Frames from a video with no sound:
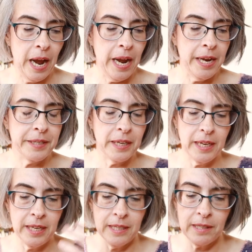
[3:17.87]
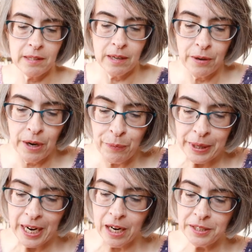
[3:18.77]
And he's
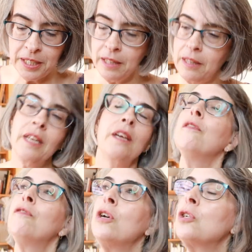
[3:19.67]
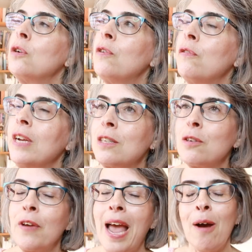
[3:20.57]
recounting the version of events
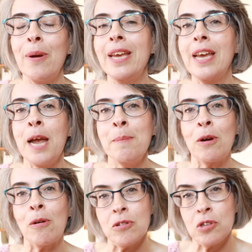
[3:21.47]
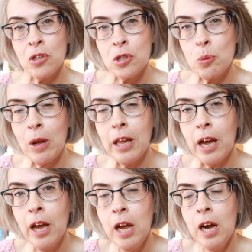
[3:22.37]
of how he came across
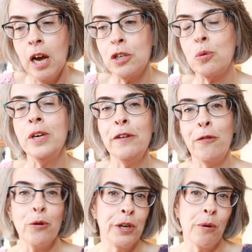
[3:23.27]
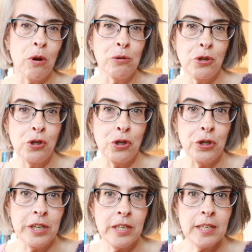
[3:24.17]
Consuela, a 24-year-old
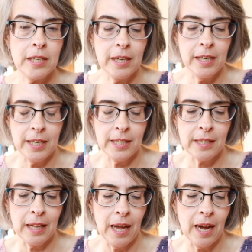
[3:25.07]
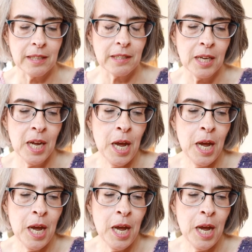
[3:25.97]
student in his class.